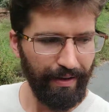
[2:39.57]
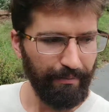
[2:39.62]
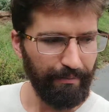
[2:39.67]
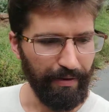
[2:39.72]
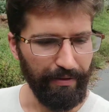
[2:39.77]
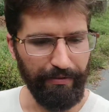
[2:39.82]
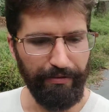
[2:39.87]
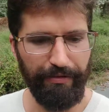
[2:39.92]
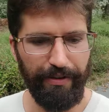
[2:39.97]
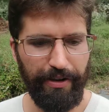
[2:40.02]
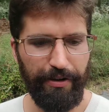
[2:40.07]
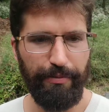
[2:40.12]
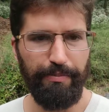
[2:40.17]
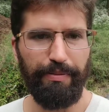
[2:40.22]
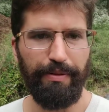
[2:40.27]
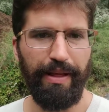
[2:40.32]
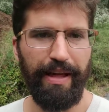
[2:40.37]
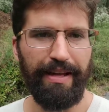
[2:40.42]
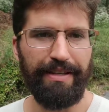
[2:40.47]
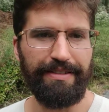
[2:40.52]
My feet are
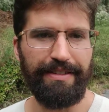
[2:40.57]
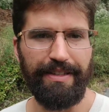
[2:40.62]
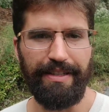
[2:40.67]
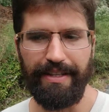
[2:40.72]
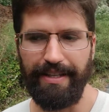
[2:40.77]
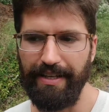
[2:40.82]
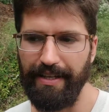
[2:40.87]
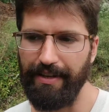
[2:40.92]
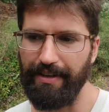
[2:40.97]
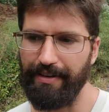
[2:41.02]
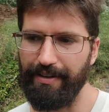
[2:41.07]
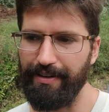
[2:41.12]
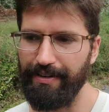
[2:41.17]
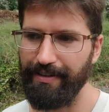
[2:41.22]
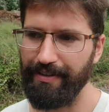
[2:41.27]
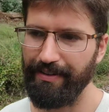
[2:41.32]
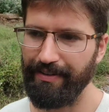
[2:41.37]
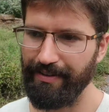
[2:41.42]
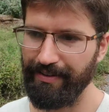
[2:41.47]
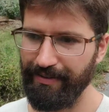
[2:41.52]
planted here
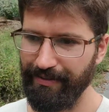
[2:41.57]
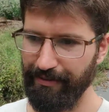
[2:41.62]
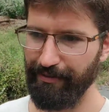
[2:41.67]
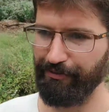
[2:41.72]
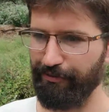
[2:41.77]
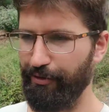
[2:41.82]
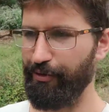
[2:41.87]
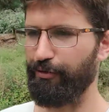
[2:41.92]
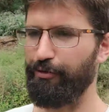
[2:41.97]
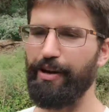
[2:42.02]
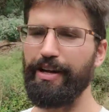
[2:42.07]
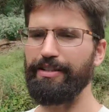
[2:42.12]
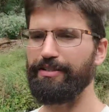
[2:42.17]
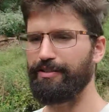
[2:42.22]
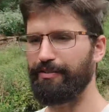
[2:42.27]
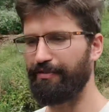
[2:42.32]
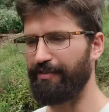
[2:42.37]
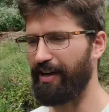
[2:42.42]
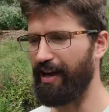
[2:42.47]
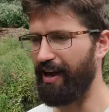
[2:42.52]
for the grace
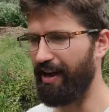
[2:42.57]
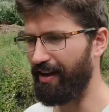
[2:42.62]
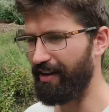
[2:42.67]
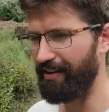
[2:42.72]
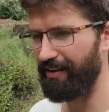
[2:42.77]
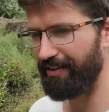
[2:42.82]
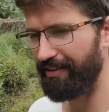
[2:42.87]
of God.